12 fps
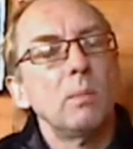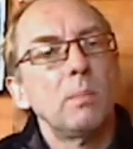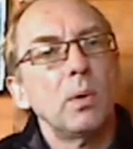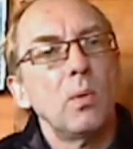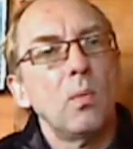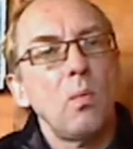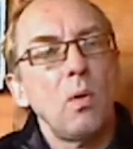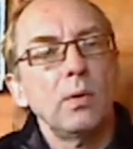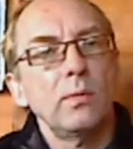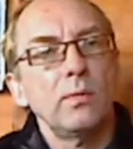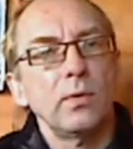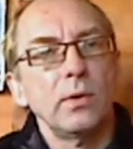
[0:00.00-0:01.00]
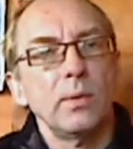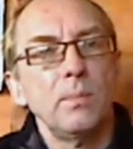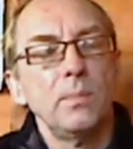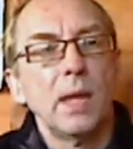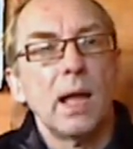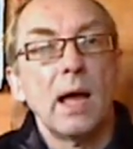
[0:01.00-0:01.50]
but one of
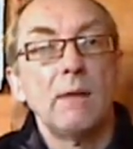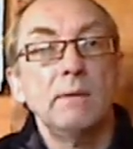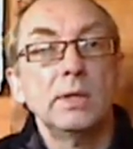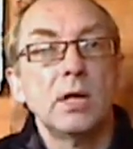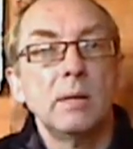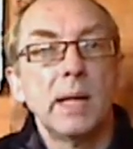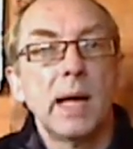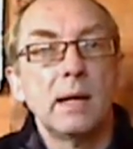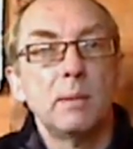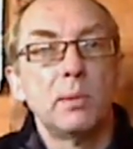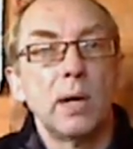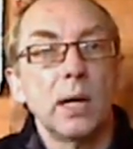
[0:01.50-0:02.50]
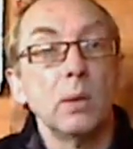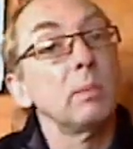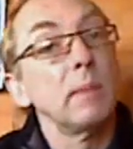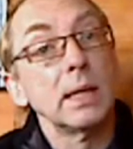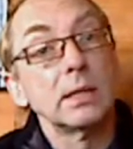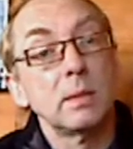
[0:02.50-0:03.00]
them, every time they had a break, would
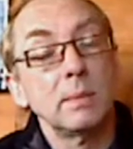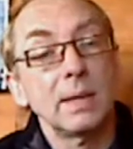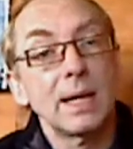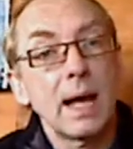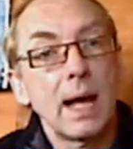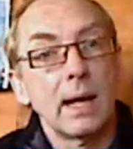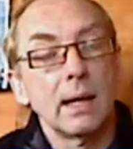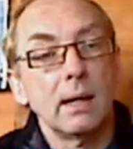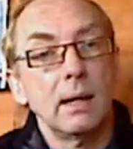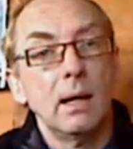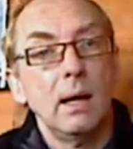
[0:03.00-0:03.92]
make some gag,